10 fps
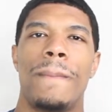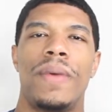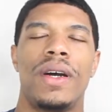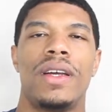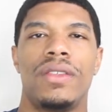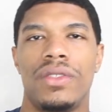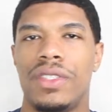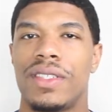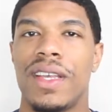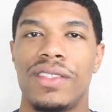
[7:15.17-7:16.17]
But
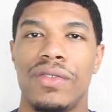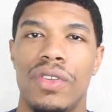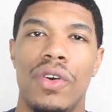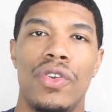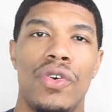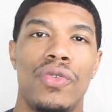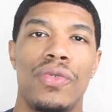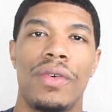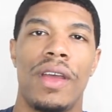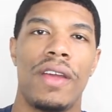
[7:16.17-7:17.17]
just in case you don't
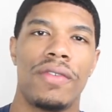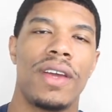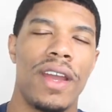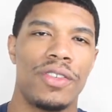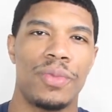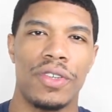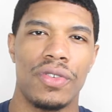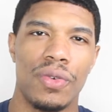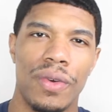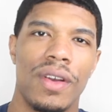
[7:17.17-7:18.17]
know, every night just make
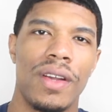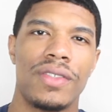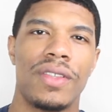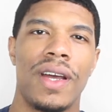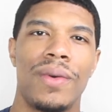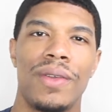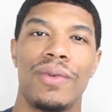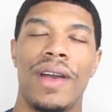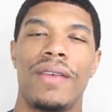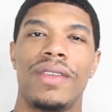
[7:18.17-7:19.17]
sure you wear it so that way you
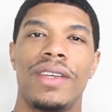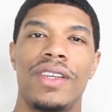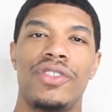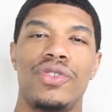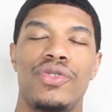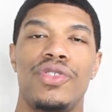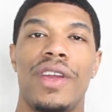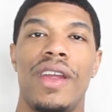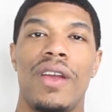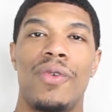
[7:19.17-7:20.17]
won't have any issues, your
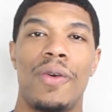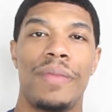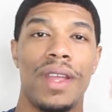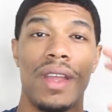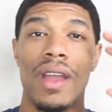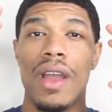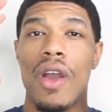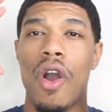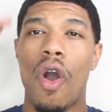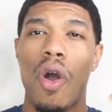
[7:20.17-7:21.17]
hair won't be
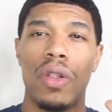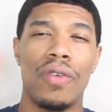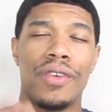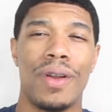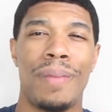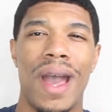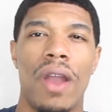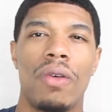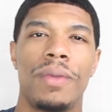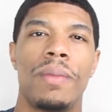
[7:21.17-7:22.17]
all over, your
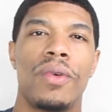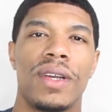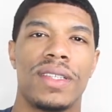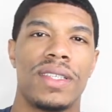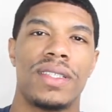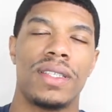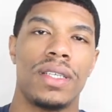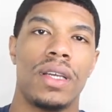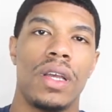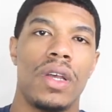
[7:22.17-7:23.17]
pattern will be more consistent.
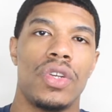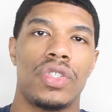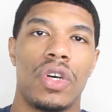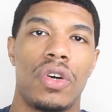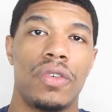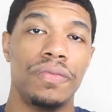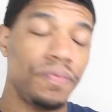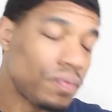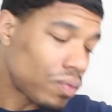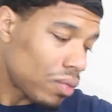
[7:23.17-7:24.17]
So